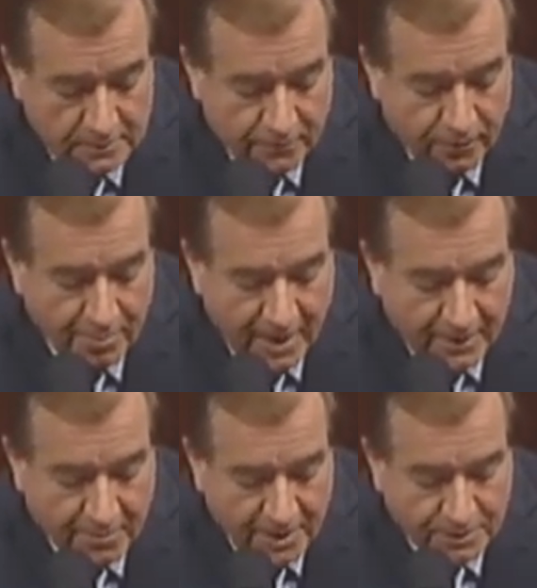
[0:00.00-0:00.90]
from
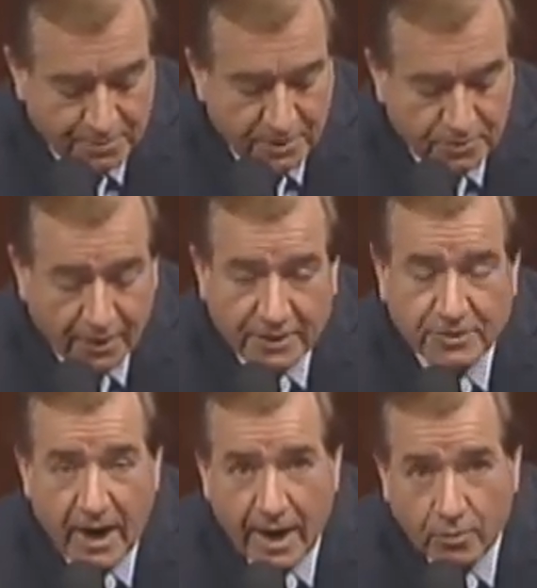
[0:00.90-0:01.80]
that commencement address,
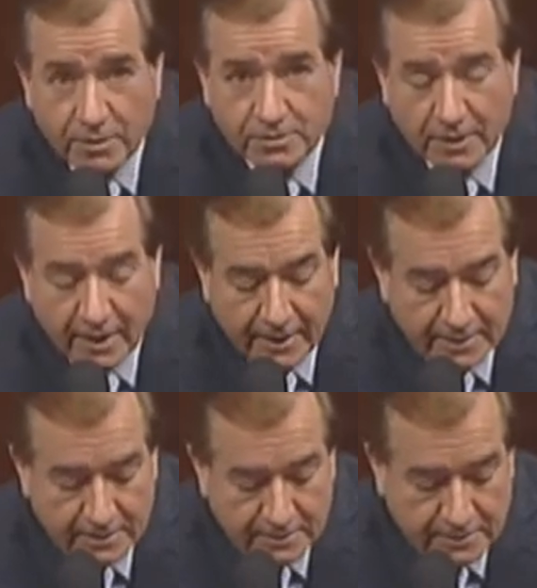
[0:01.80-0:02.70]
I would
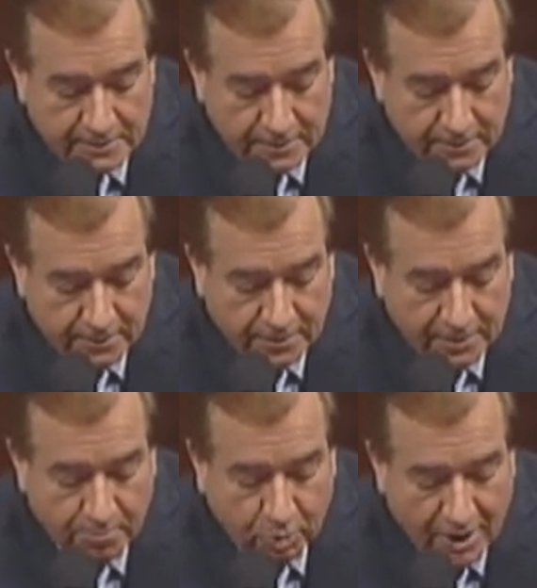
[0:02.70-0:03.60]
say that the
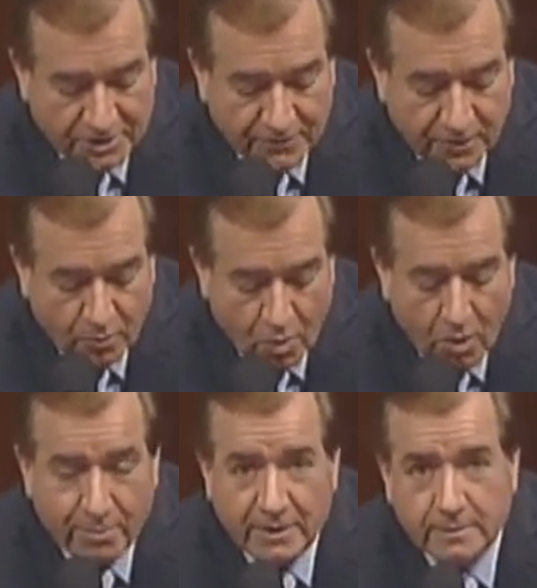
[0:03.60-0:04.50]
impressive
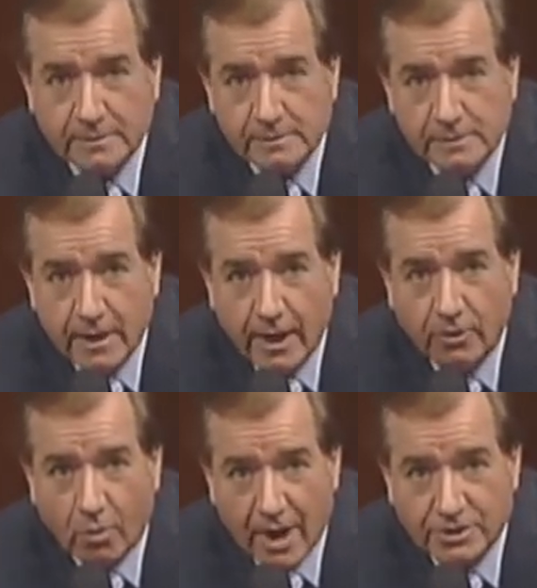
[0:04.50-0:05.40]
enrollment and
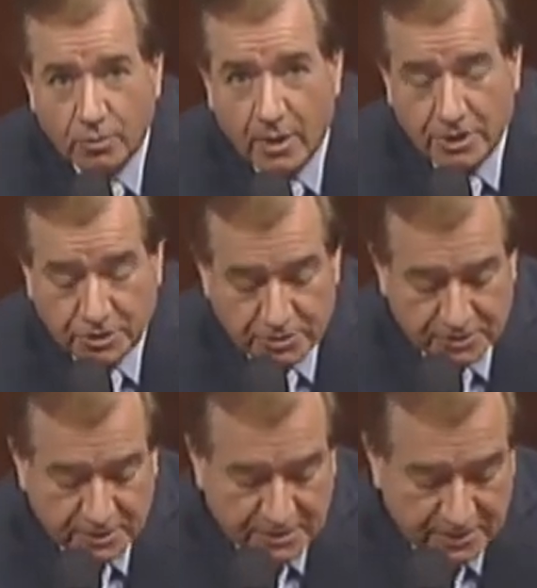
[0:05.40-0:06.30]
graduation
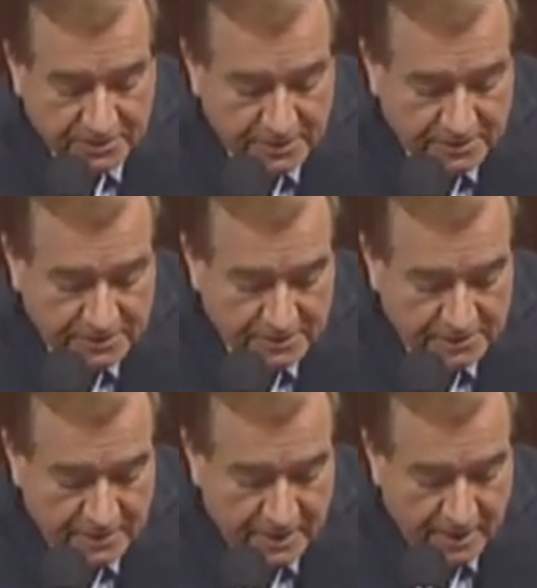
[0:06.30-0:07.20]
statistics
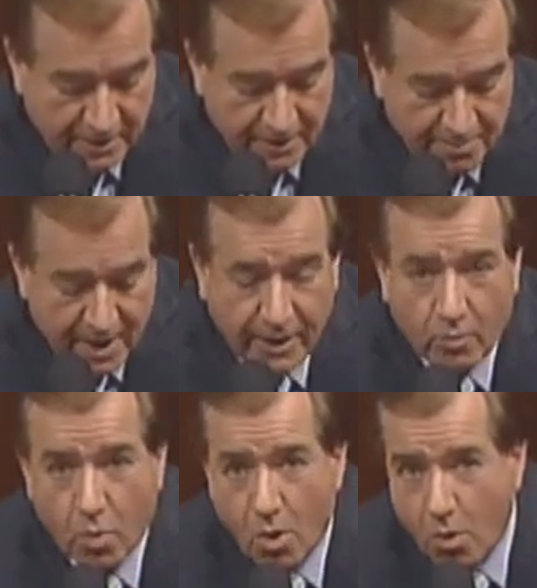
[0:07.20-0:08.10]
and the many
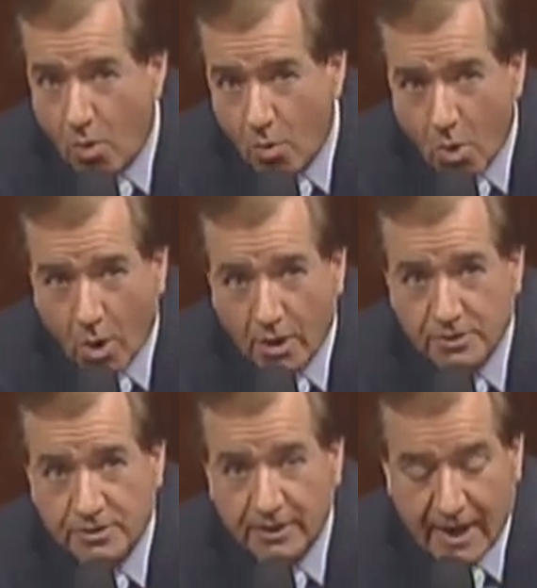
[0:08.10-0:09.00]

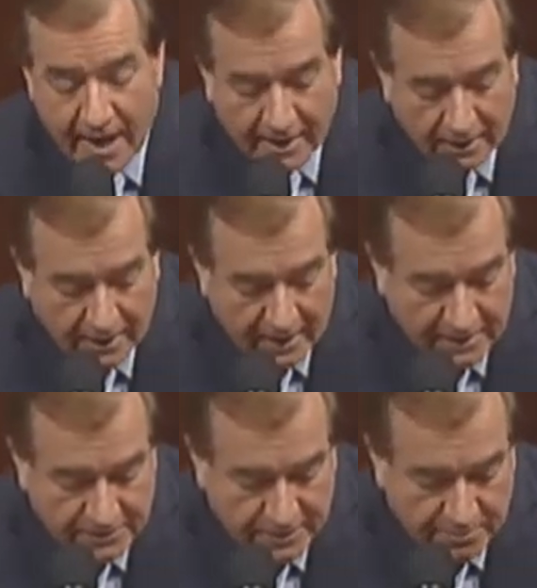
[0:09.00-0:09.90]
awards and the
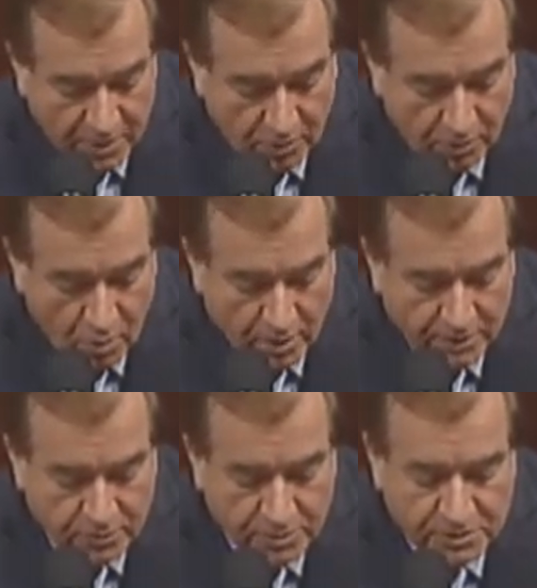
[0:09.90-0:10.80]
accolades that Milt Gordon
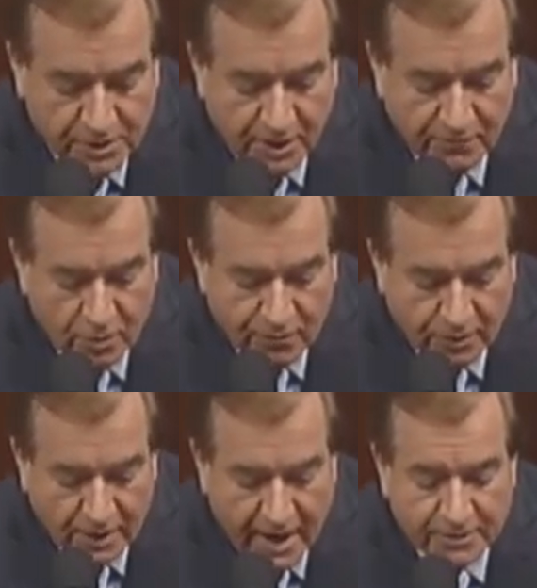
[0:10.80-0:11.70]
has received over
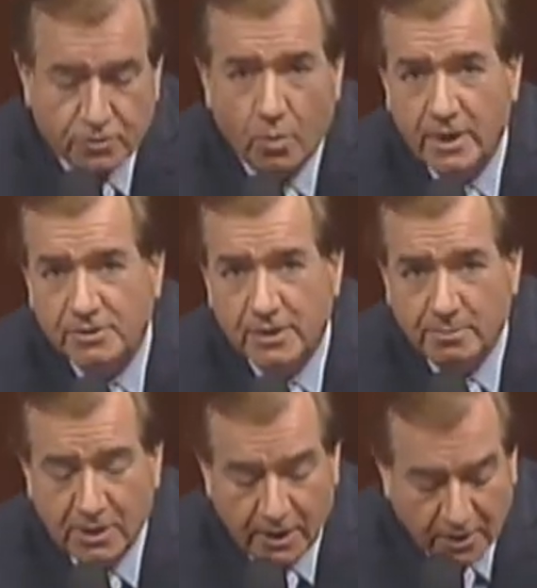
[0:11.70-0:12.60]
the last
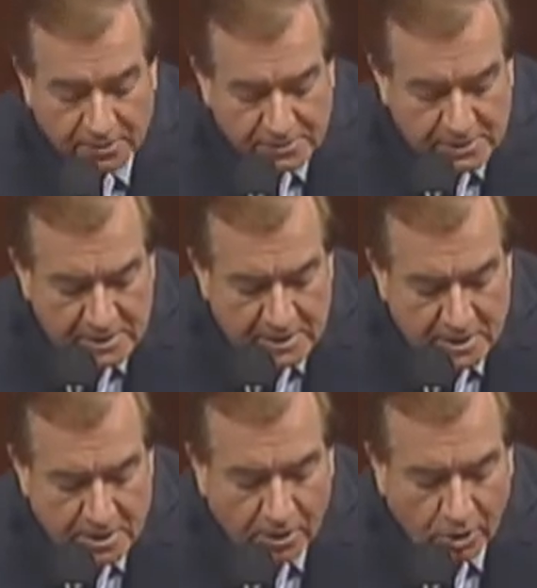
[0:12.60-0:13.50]
20-some years
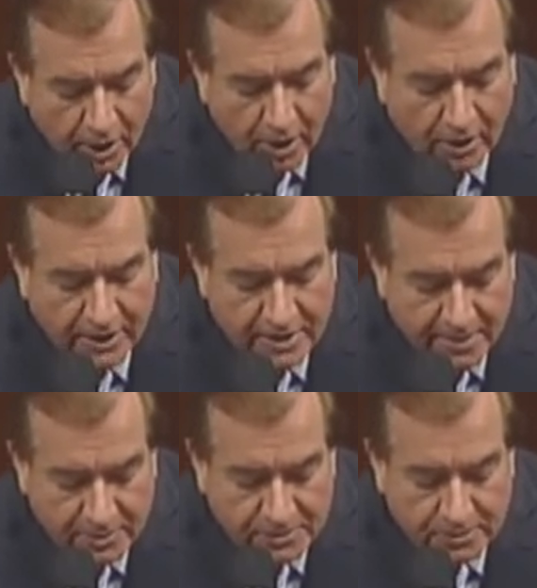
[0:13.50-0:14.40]
clearly
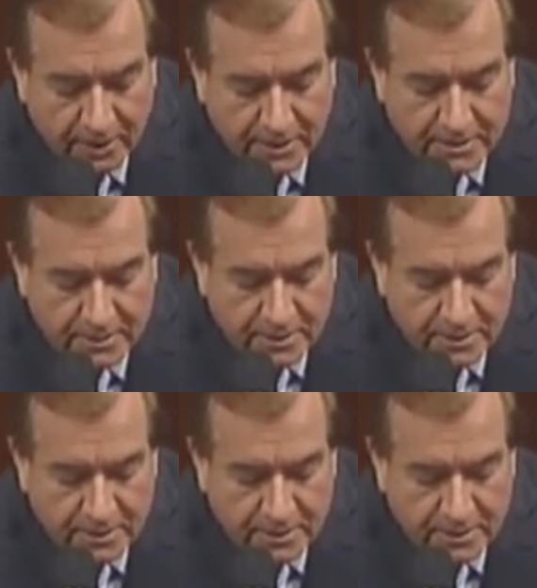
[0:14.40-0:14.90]
demonstrate